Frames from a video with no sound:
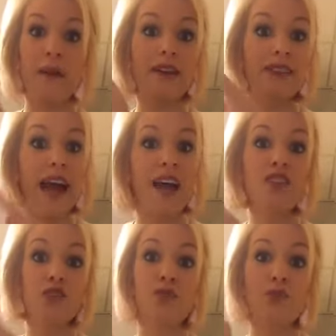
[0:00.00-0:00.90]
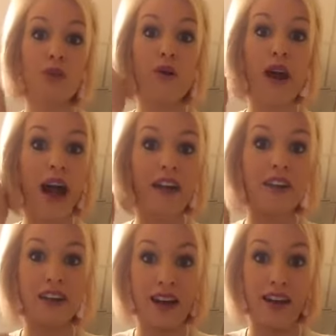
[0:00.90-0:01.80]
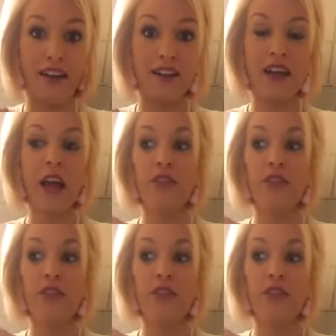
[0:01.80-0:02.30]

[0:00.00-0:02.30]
Because as you grow higher and higher,